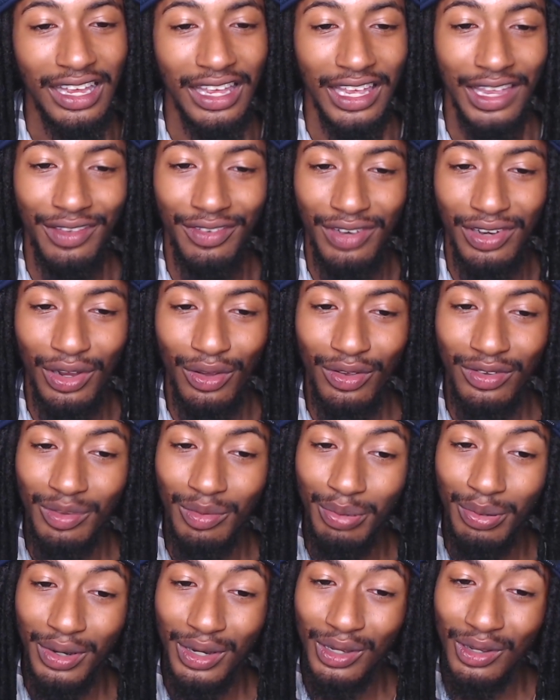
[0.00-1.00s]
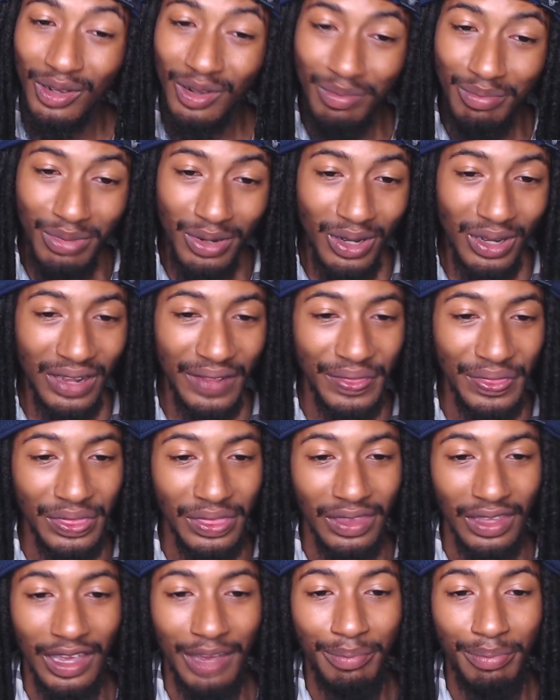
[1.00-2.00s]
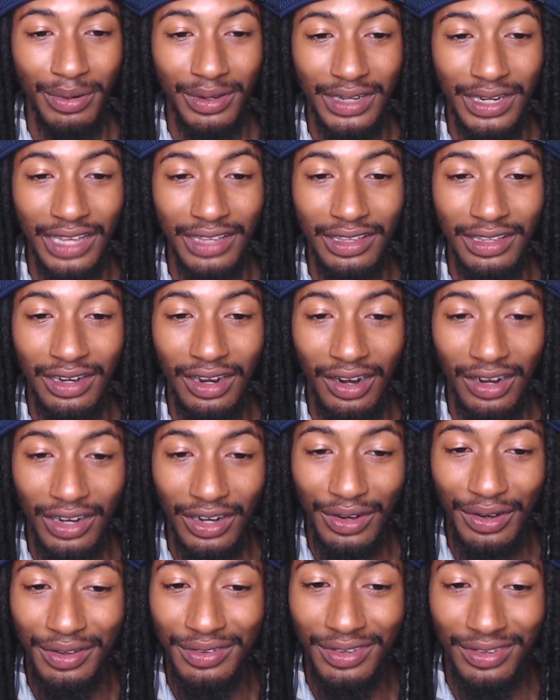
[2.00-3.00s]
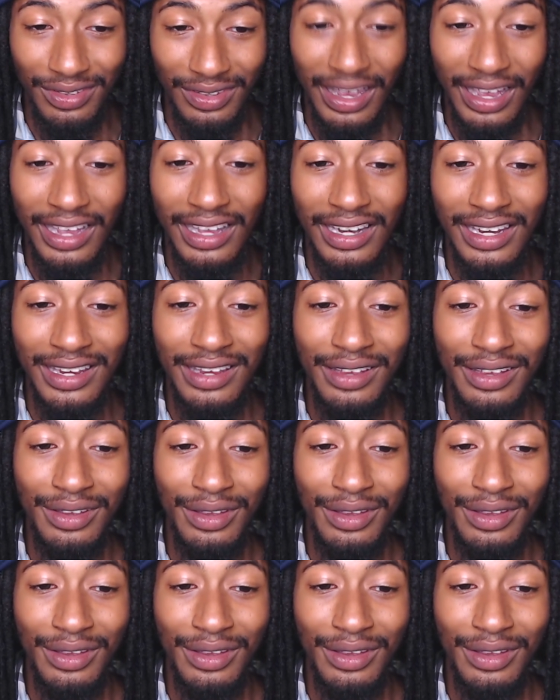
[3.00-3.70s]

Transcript: Even though it's a pretty old book, it predicted our current society